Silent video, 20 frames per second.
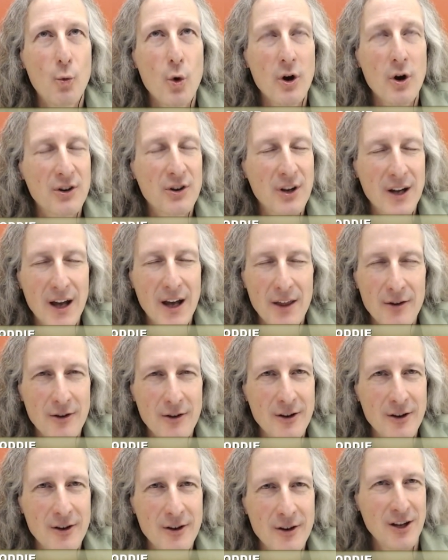work together
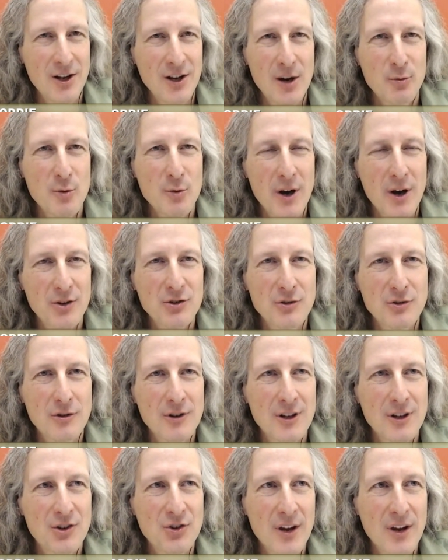and our GitHub
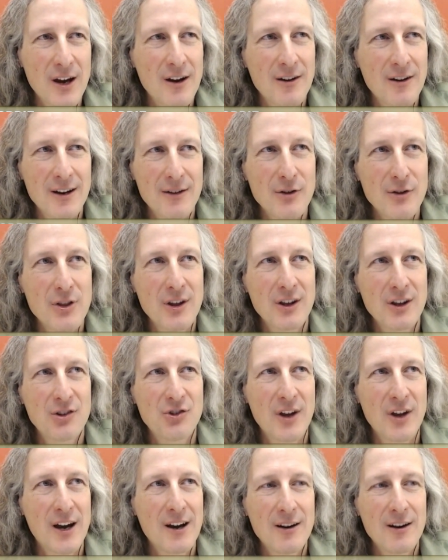repository is there and everything
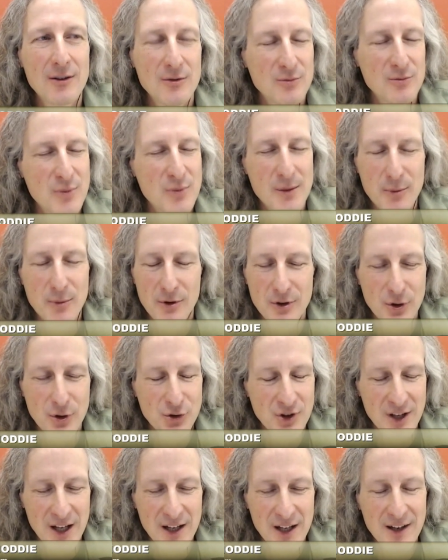is there and people are
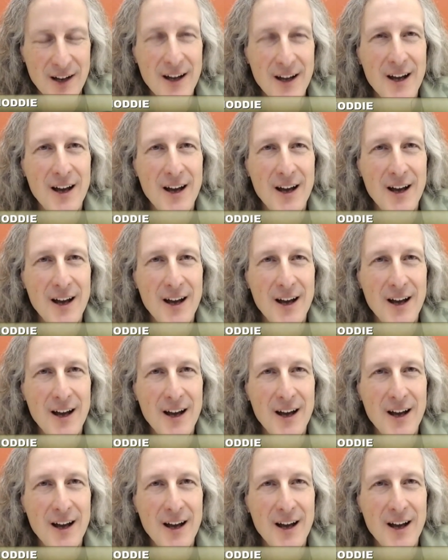using it